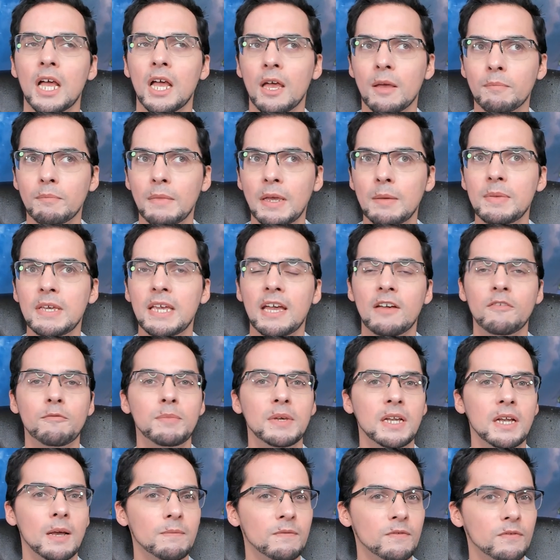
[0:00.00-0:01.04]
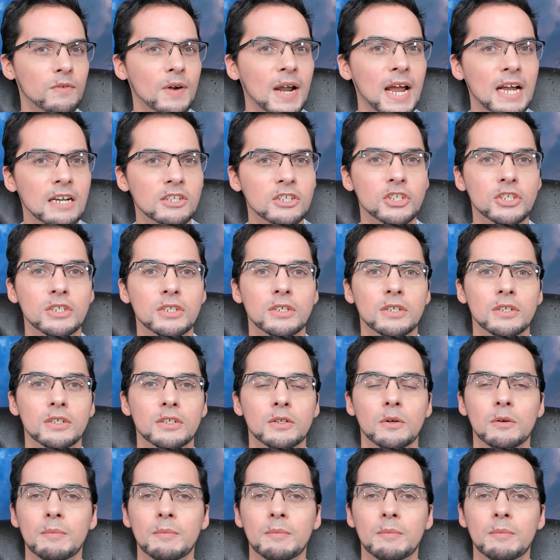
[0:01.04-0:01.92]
maybe have become fractured or